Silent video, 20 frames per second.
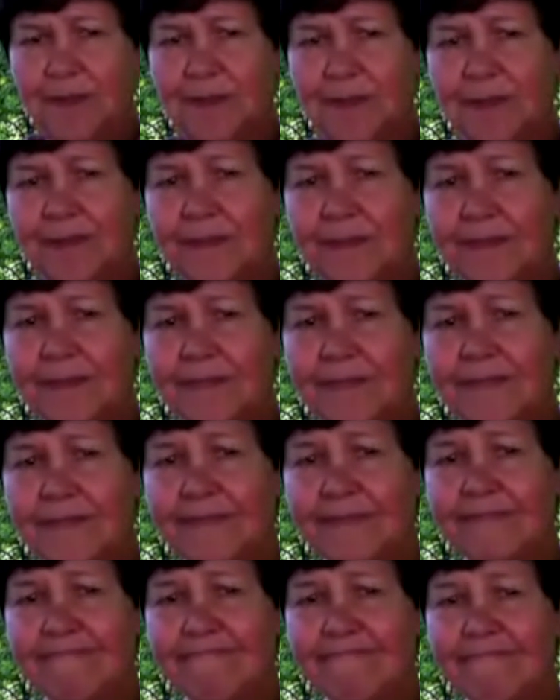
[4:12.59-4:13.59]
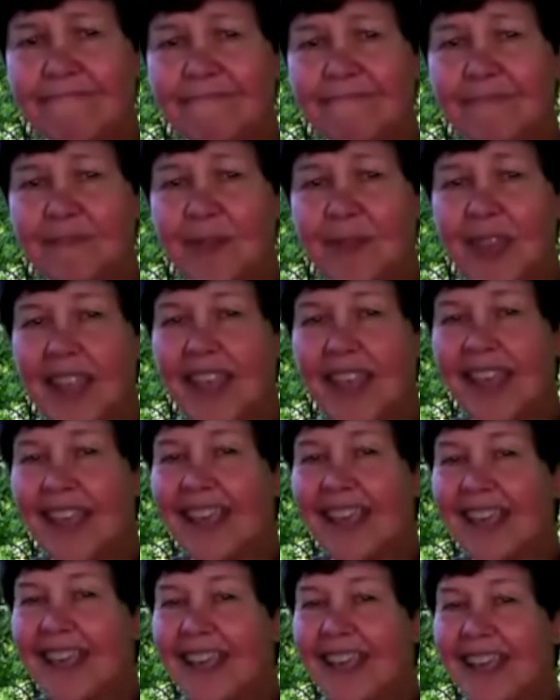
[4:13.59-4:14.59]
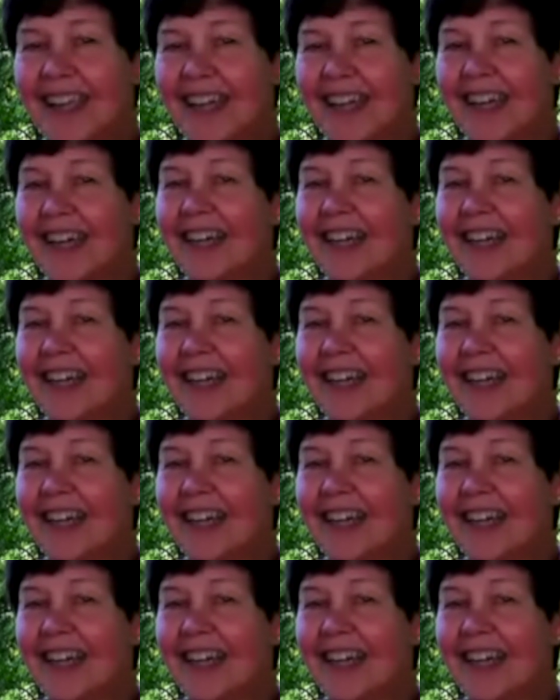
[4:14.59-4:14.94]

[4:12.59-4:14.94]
(silence)